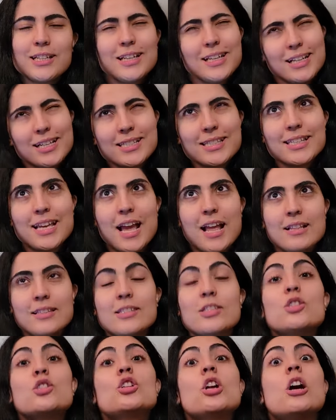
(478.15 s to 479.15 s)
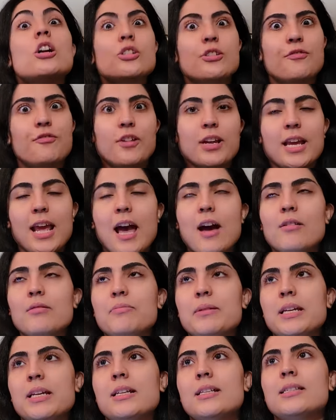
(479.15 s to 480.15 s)
in a sense, start to freak out,
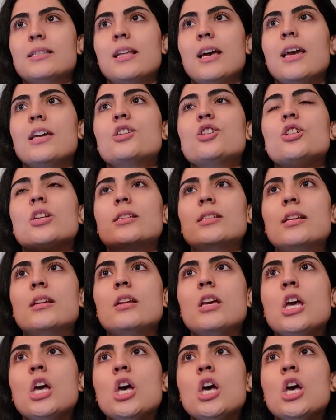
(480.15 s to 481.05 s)
because, like, she doesn't